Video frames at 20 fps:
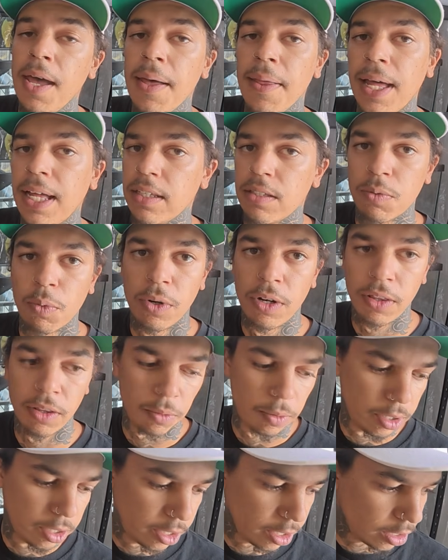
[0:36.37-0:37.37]
That's one of
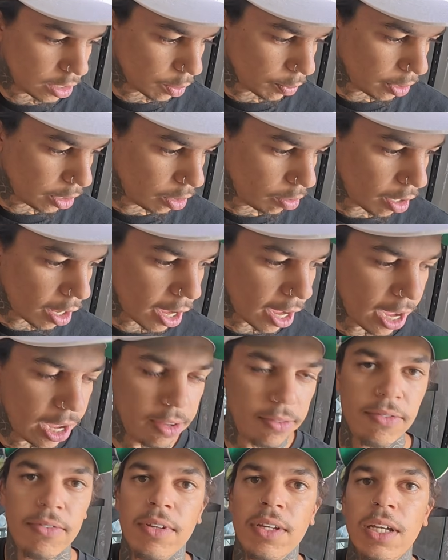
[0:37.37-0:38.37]
the things that we do not
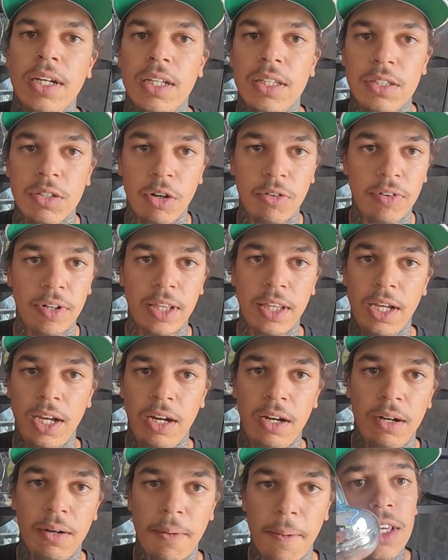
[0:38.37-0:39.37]
have, and it's over
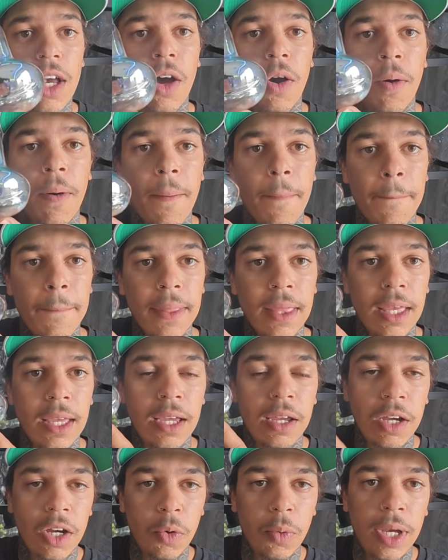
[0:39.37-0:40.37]
there. So
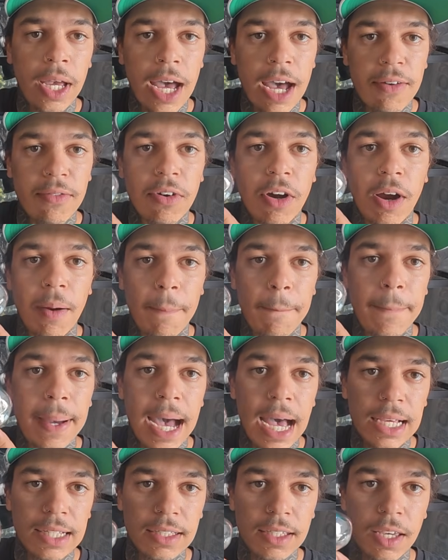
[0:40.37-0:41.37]
here we have our
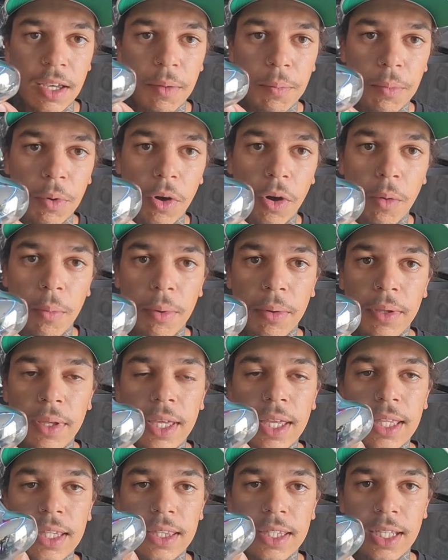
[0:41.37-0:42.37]
basking bulb.
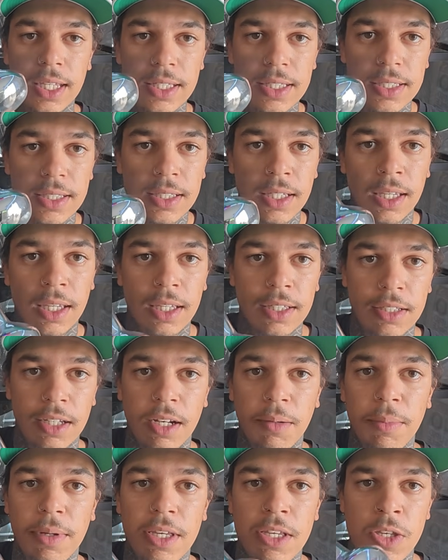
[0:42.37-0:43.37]
This is going
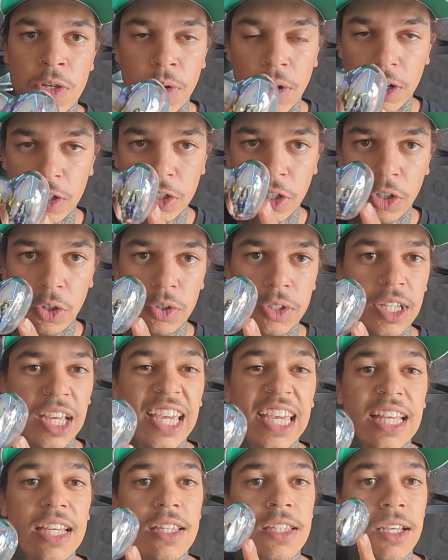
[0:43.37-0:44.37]
to be so our turtles can
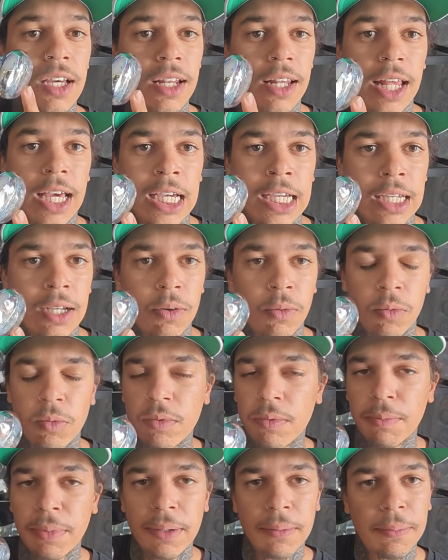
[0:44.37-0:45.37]
get sunlight,
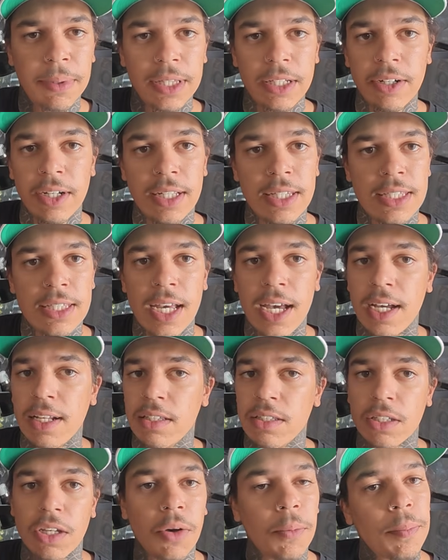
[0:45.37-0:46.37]
but they're inside,
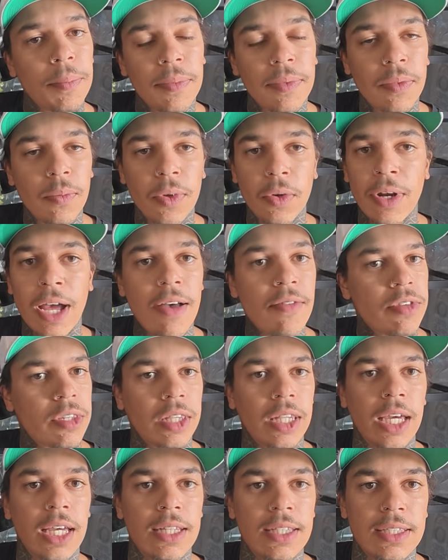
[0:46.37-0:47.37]
so we don't have
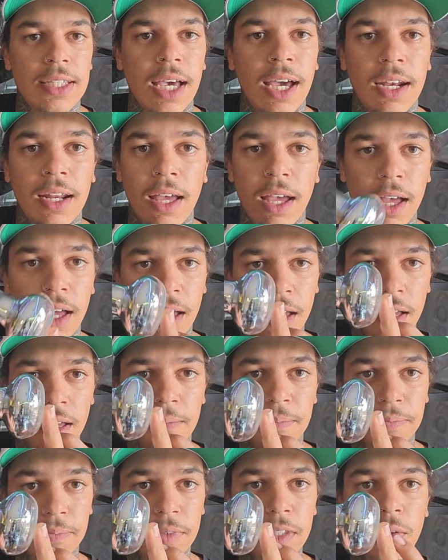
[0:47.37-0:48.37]
sunlight inside.
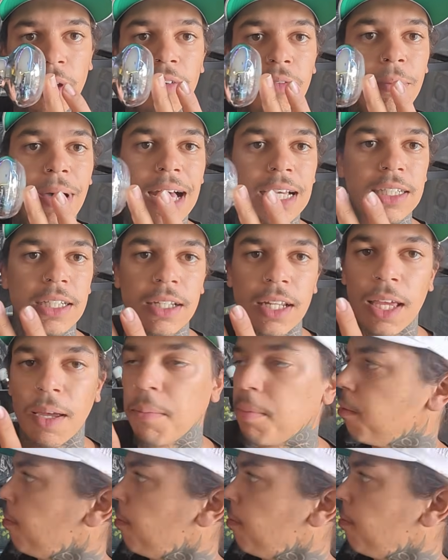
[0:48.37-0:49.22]
So we have a basking lamp.